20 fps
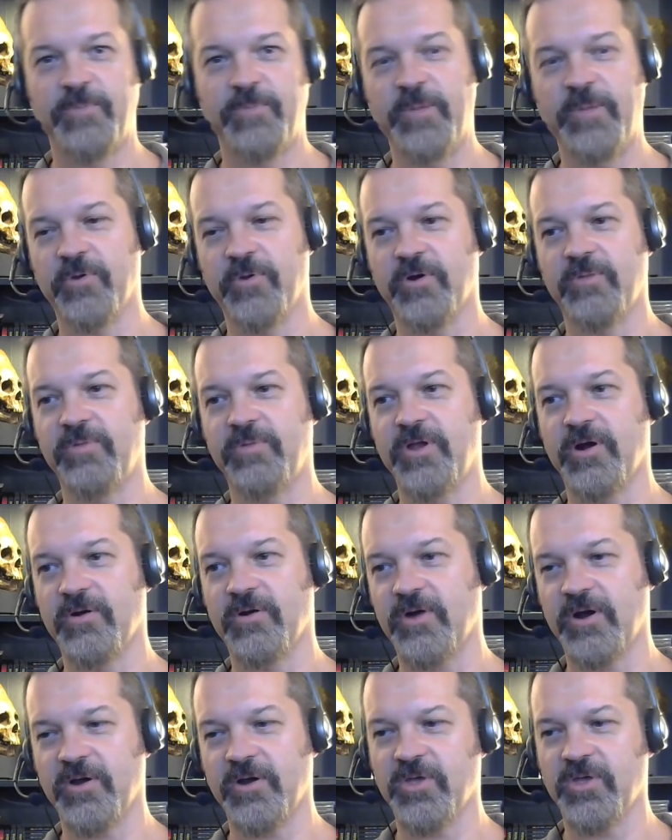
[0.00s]
People are,
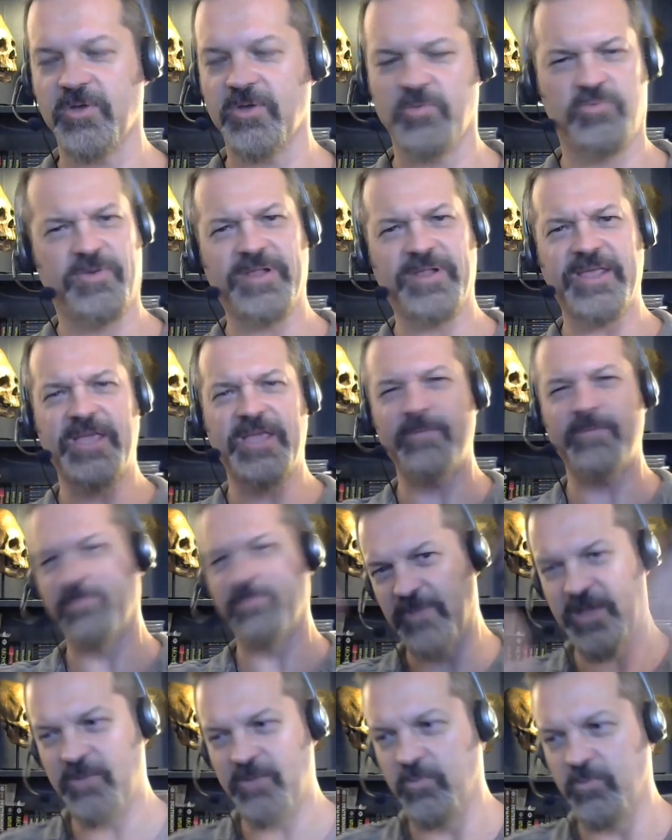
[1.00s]
really,
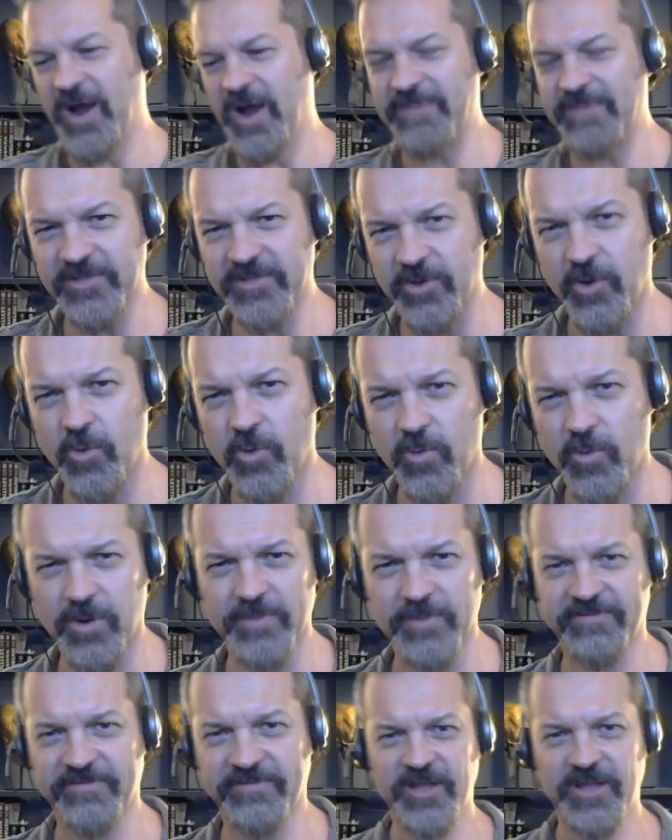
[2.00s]
he wiped out the whole
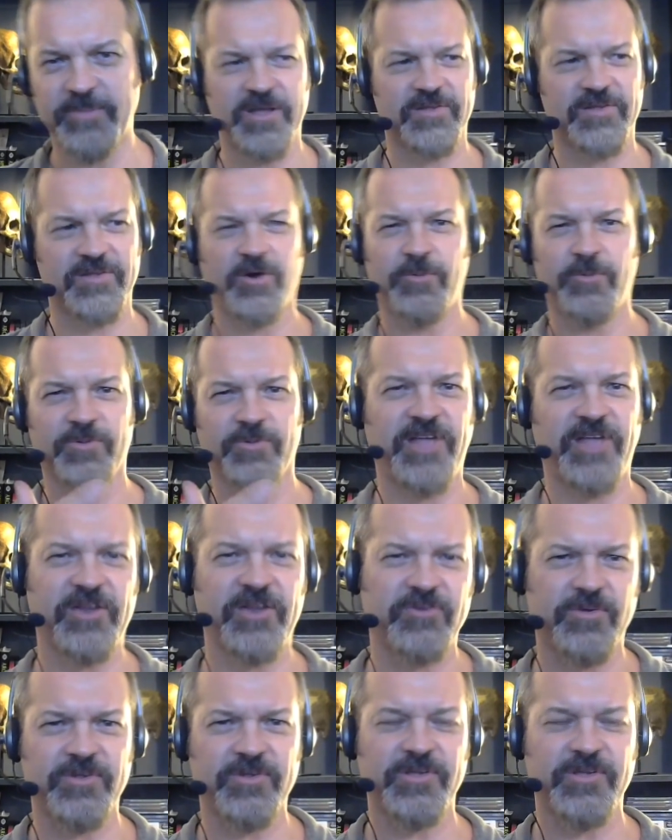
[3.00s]
world of flood because of
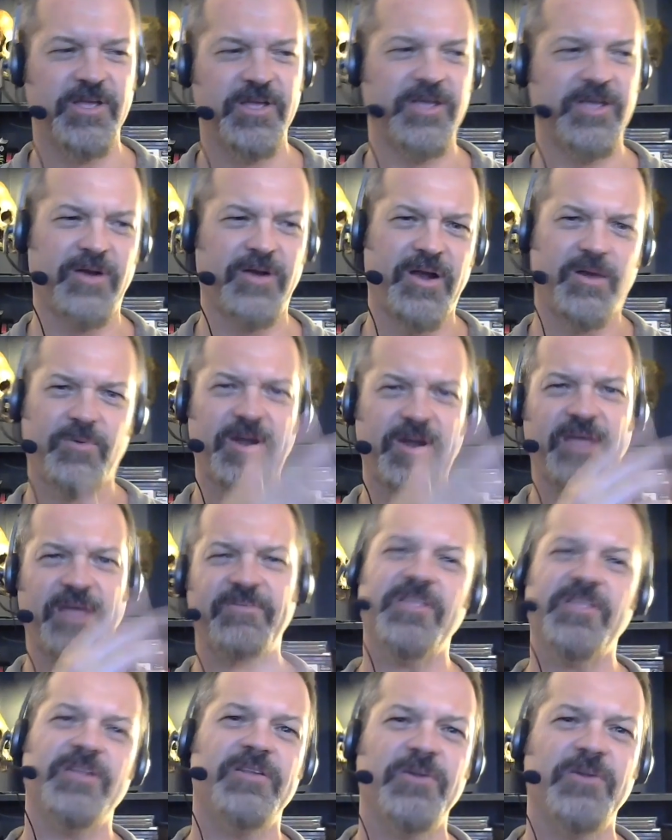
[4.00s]
homosexuals. I don't want to have
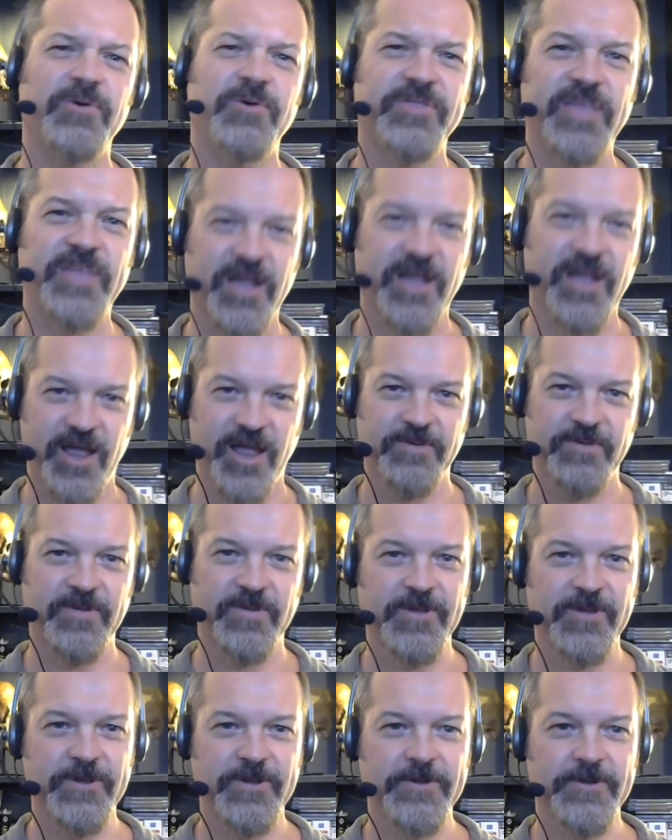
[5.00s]
anything to do with that guy.
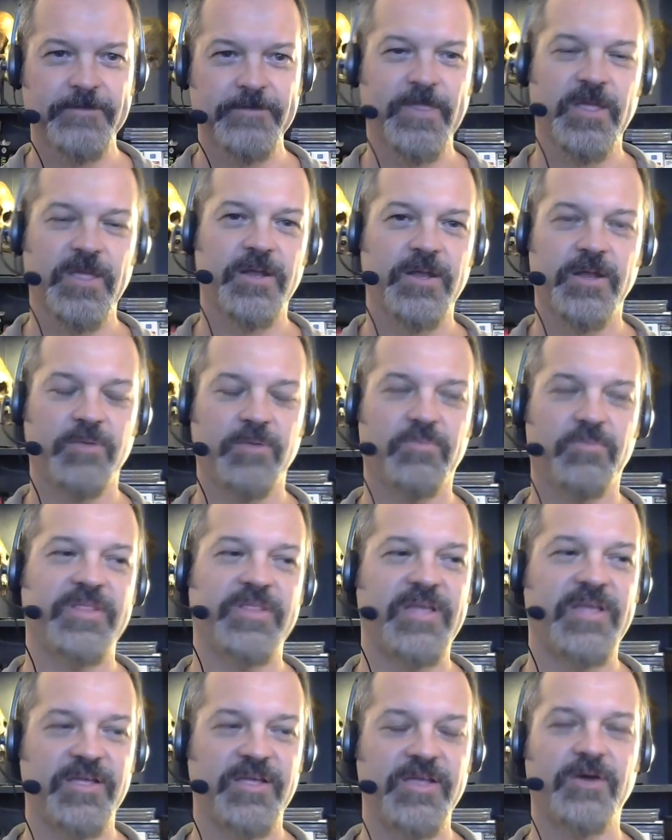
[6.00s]
But
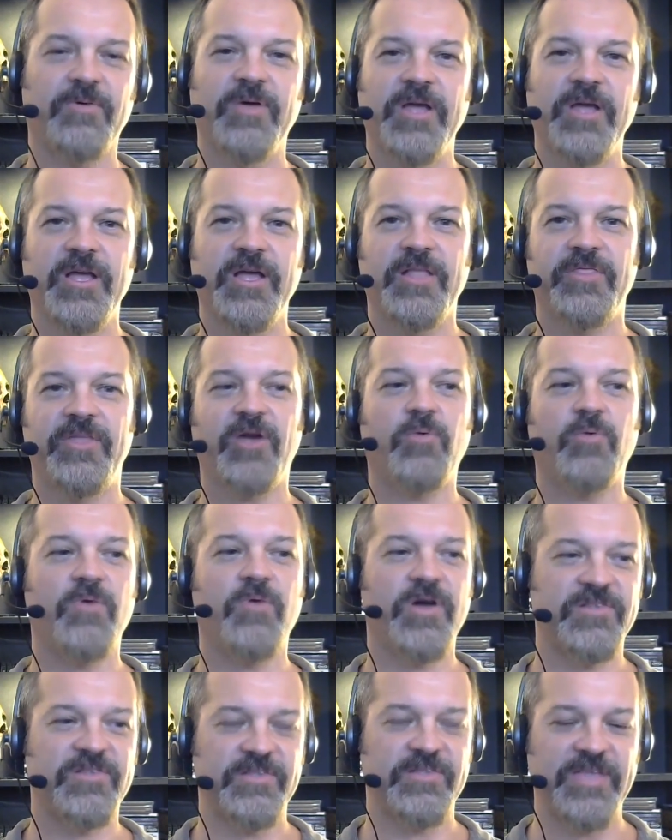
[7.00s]
that, there
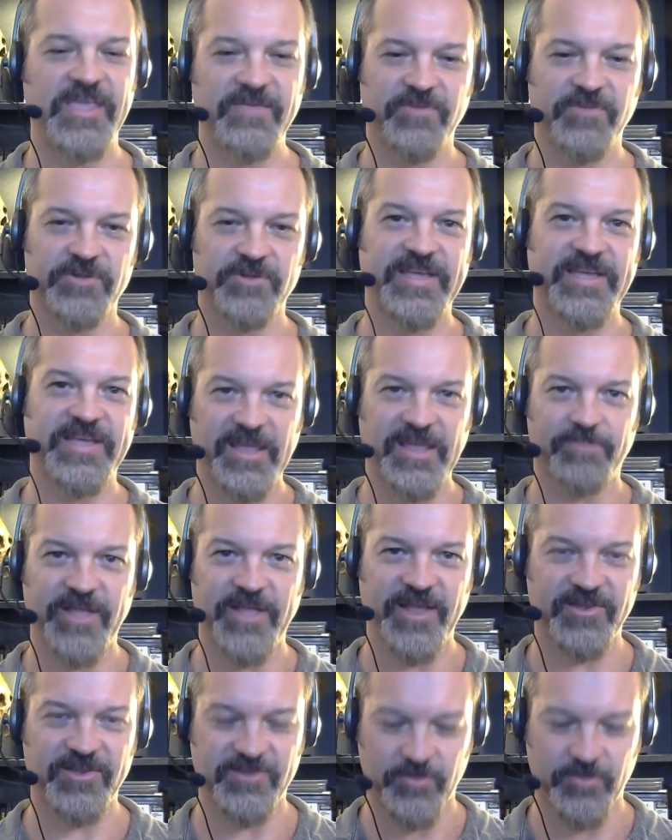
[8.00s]
was evil taking
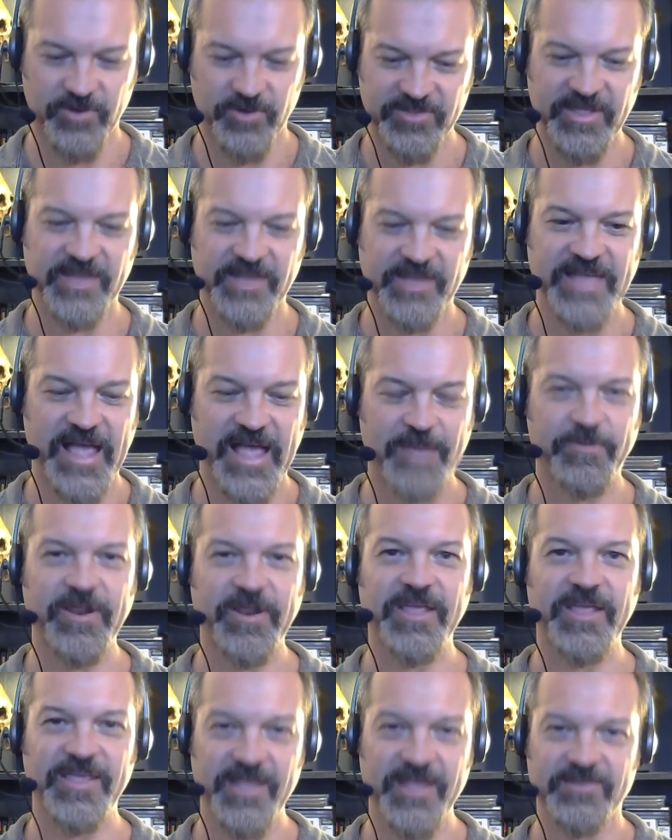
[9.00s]
place. There was things
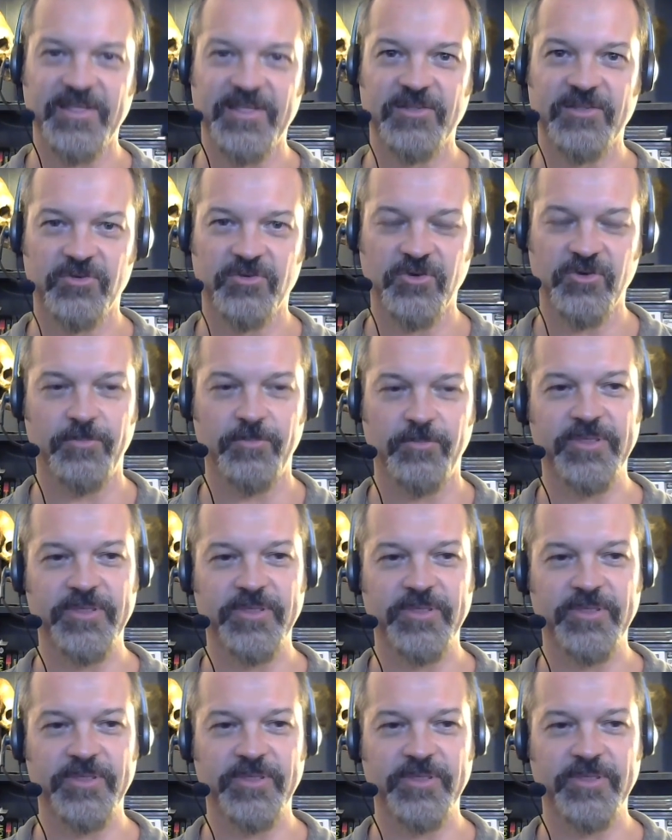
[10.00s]
happening. Yes, that's true.